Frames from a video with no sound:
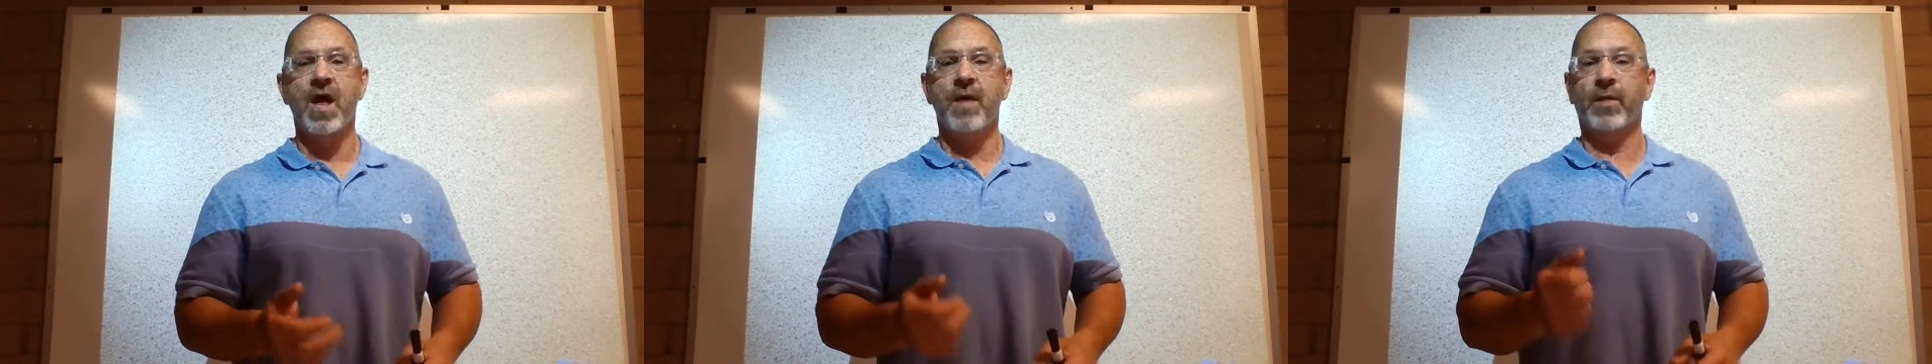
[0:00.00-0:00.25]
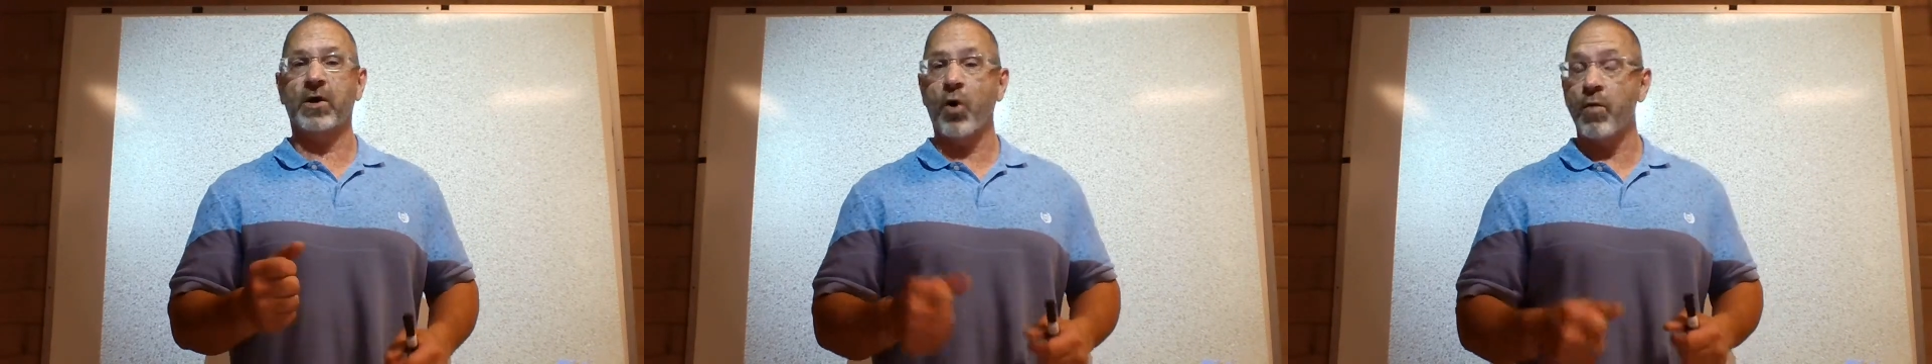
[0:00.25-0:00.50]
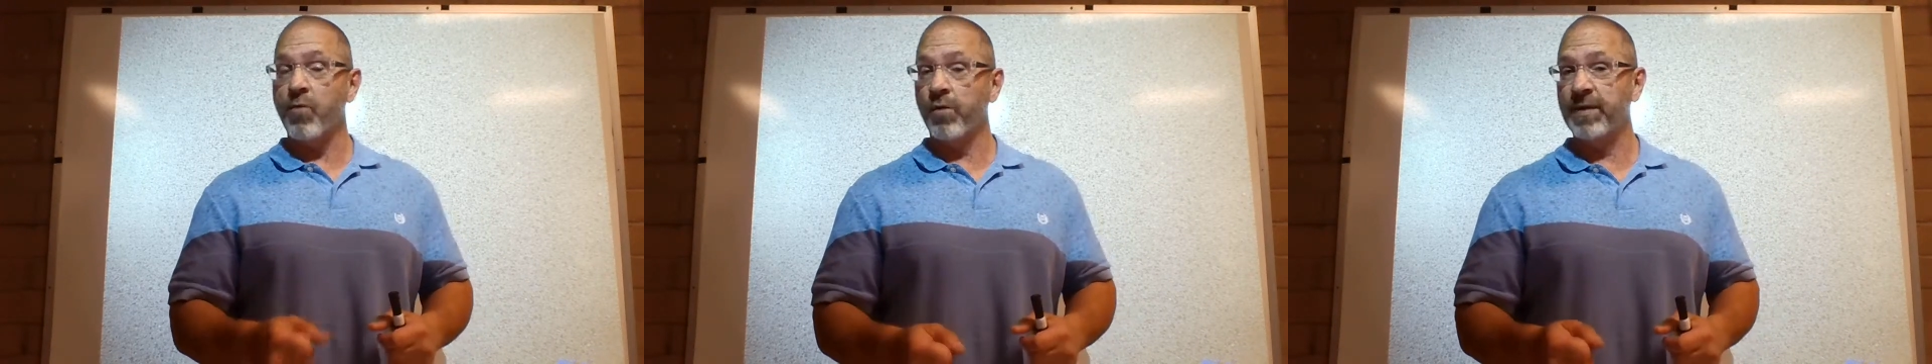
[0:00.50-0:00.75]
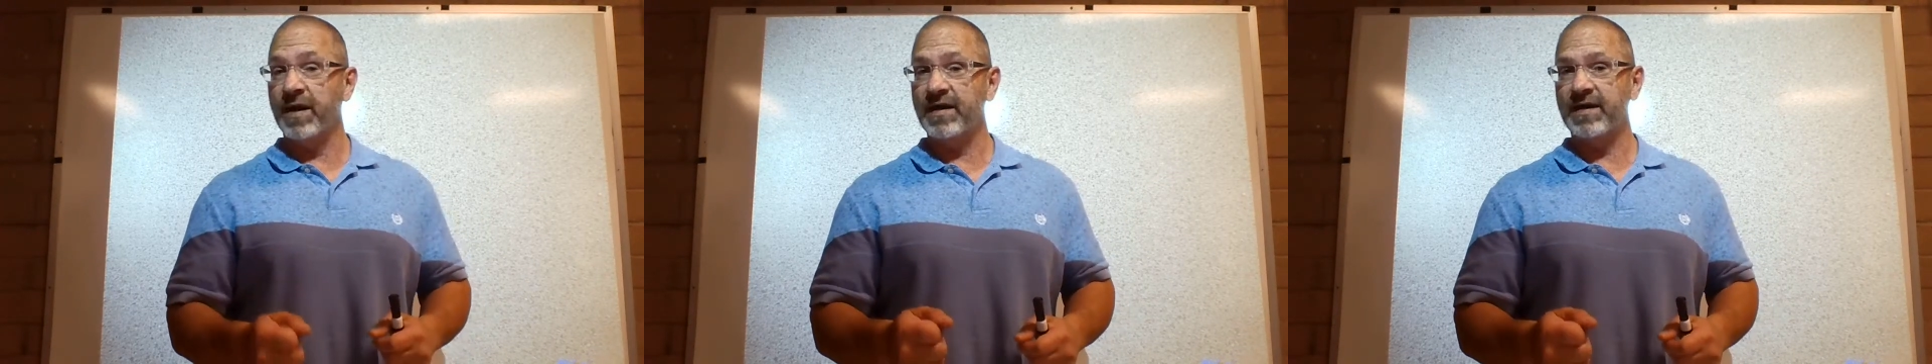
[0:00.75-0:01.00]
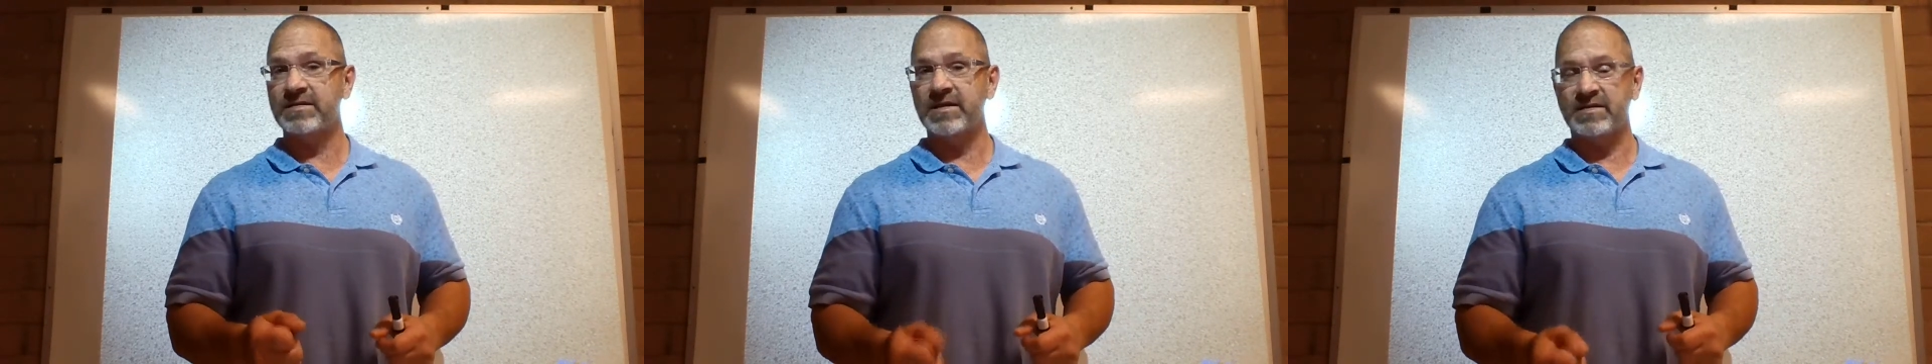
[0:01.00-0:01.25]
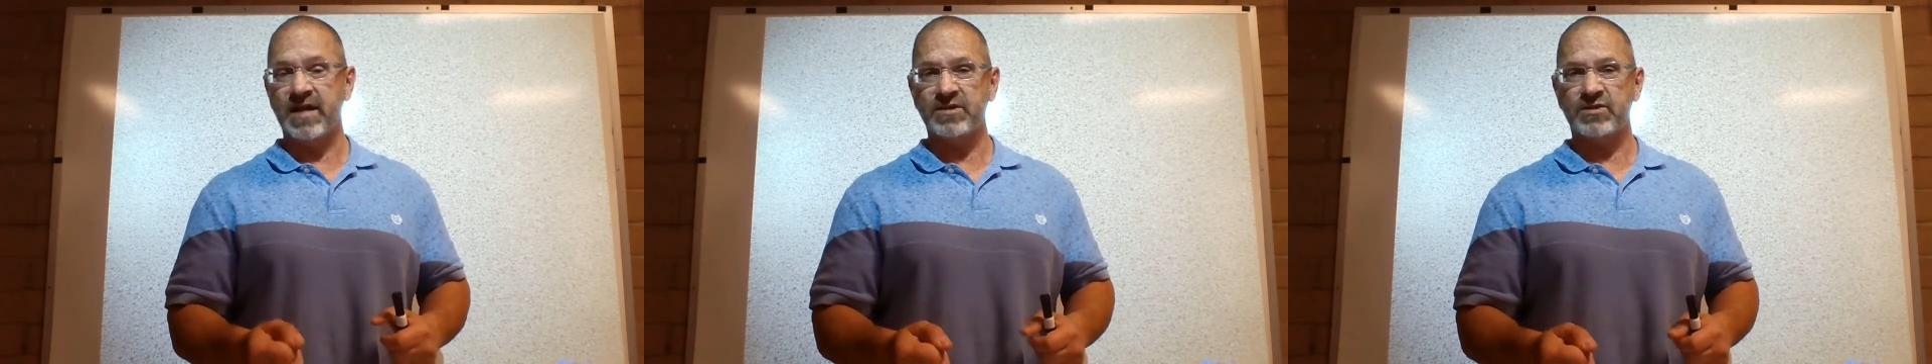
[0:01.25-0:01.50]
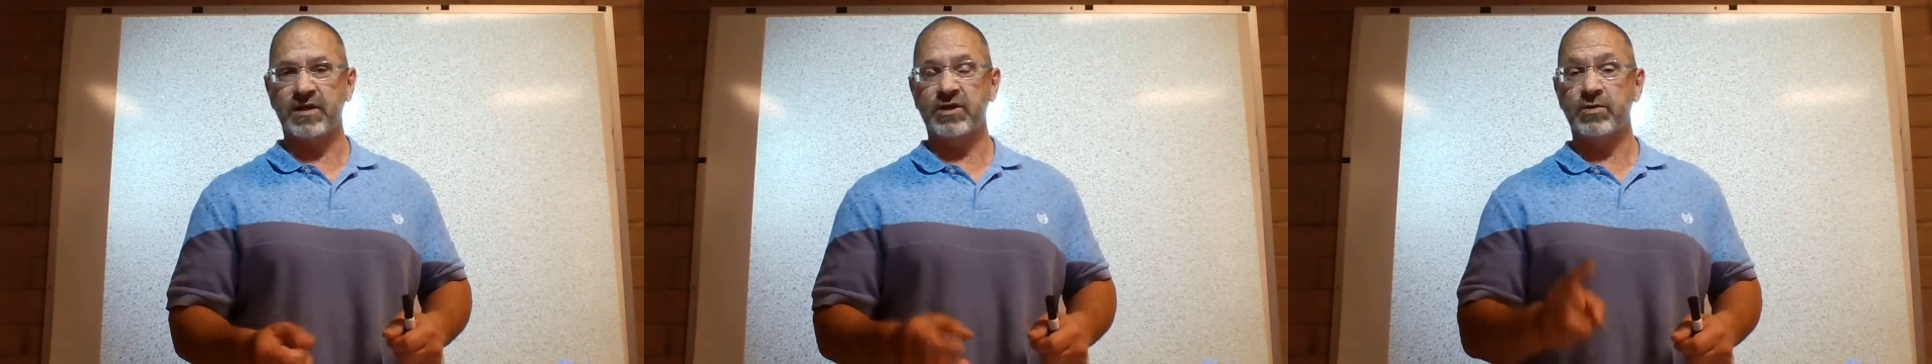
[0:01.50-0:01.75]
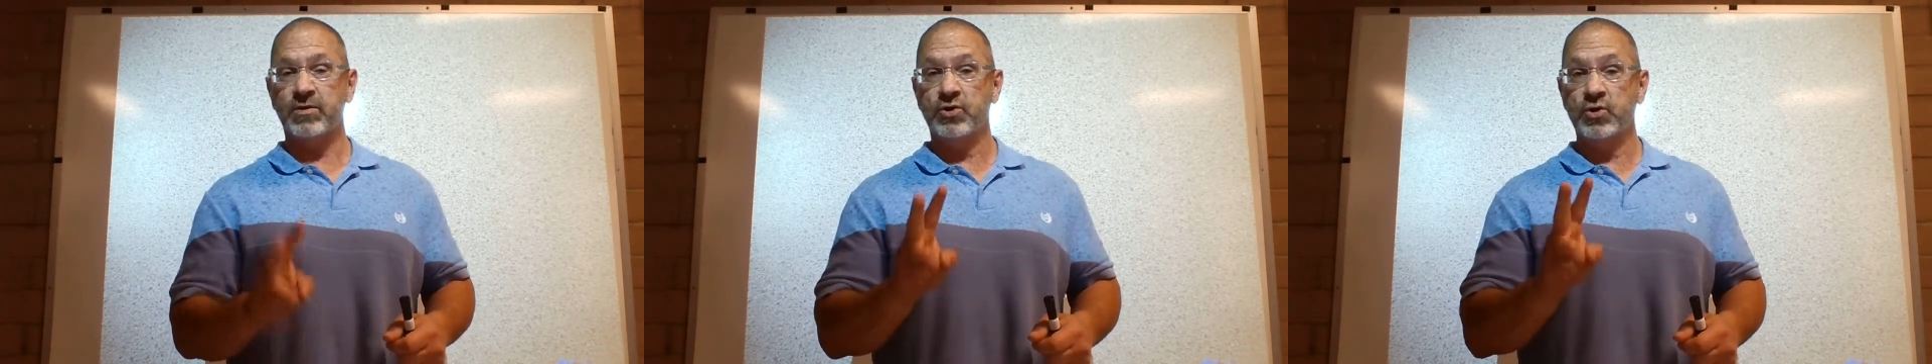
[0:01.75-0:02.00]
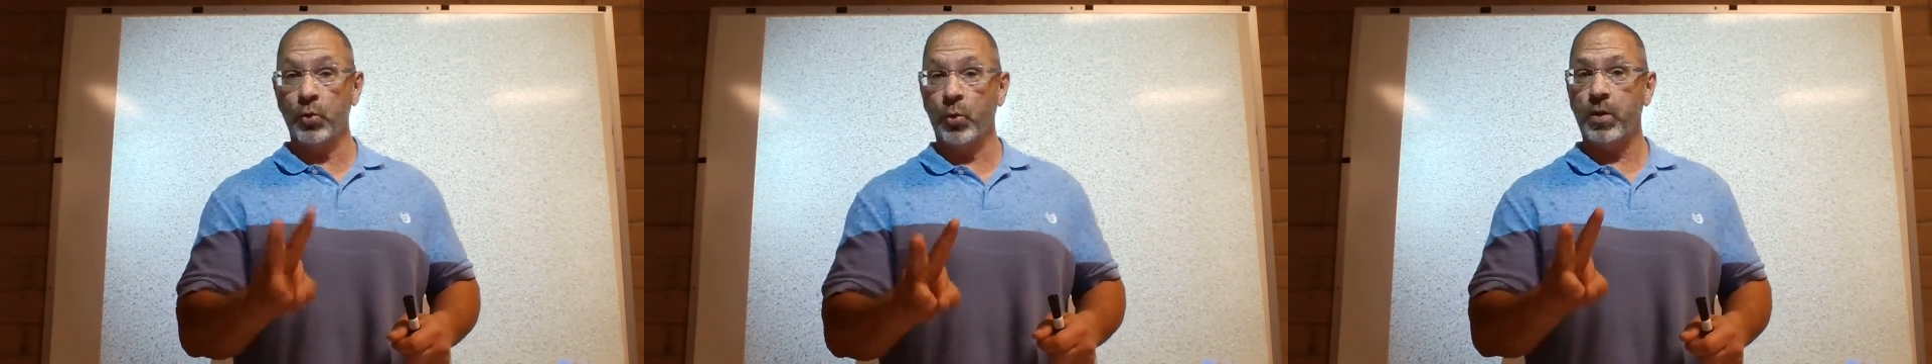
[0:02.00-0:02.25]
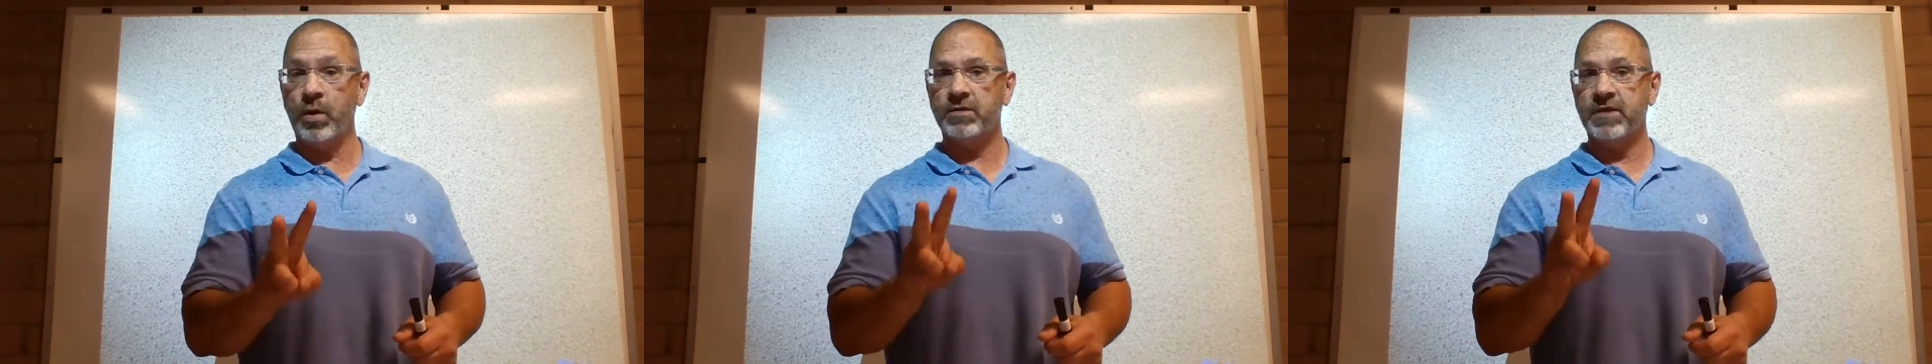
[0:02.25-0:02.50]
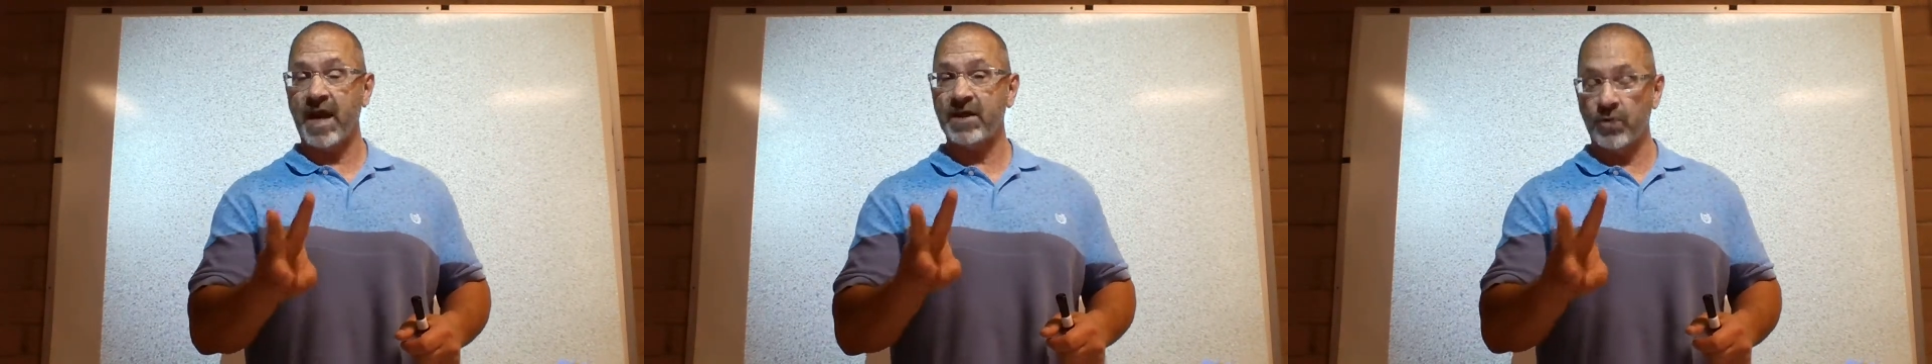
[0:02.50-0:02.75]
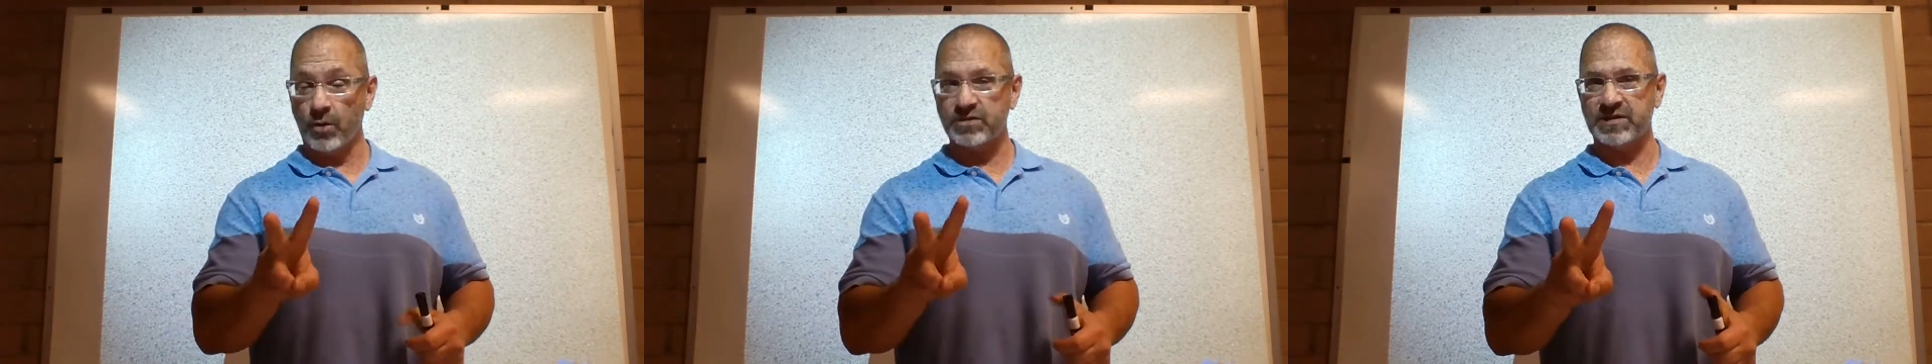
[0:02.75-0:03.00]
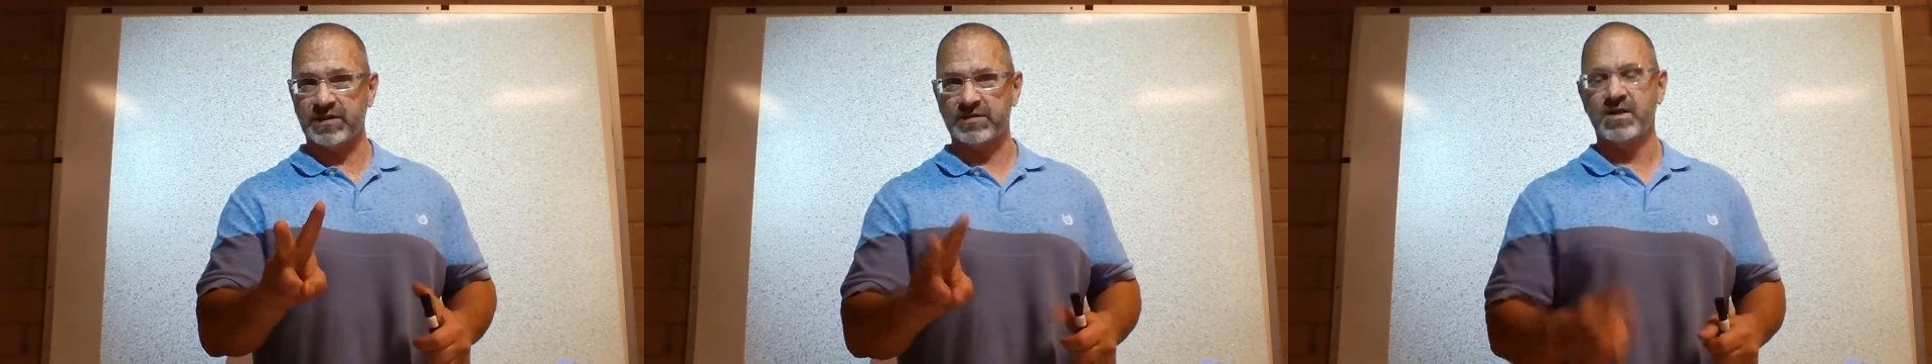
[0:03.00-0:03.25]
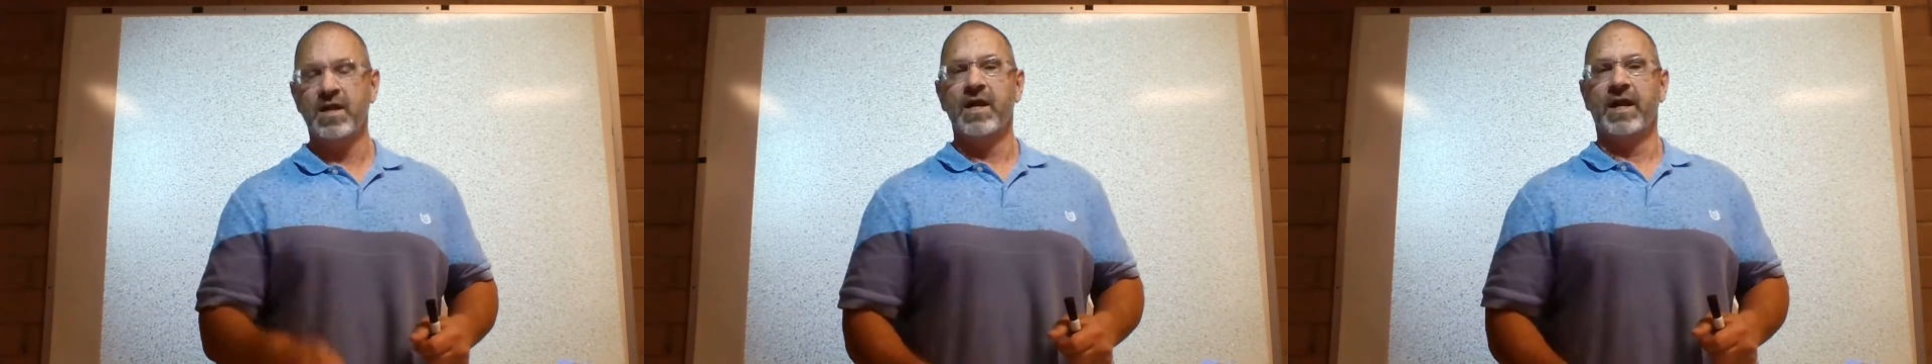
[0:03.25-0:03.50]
But comorbidity is essentially dual diagnoses.